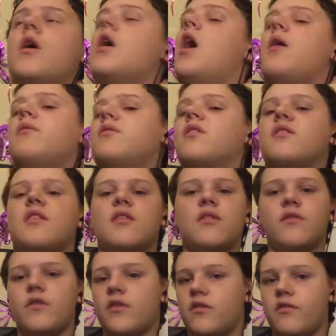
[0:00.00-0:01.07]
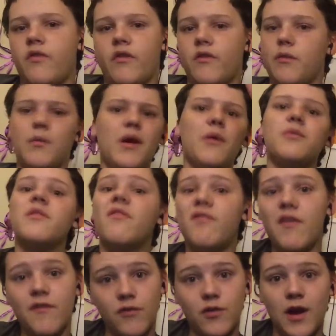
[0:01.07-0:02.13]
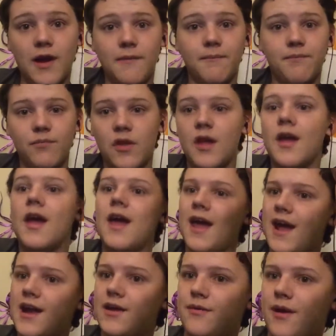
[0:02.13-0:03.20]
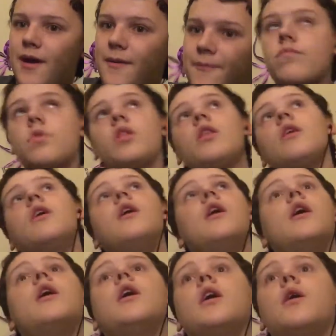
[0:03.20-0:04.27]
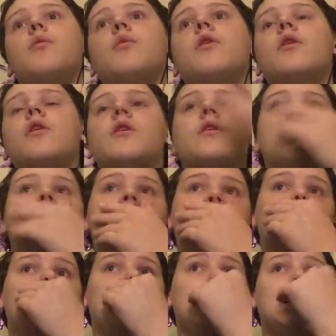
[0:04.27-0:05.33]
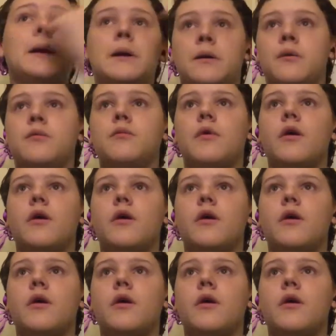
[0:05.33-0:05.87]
I was gonna say 2015 when I was in fifth grade. Anyway, it was you know